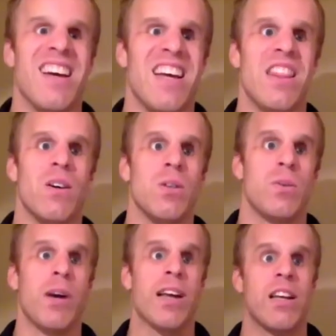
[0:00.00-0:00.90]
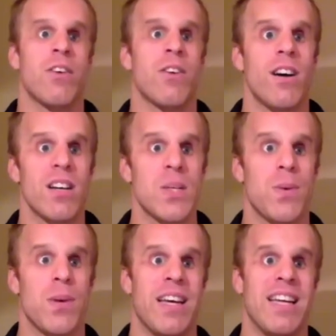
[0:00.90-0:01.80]
in those wicked
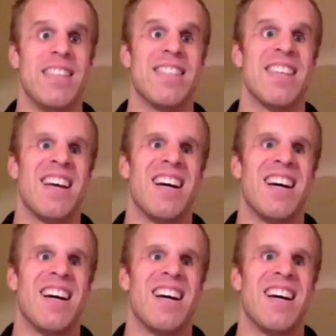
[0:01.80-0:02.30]
crosswinds.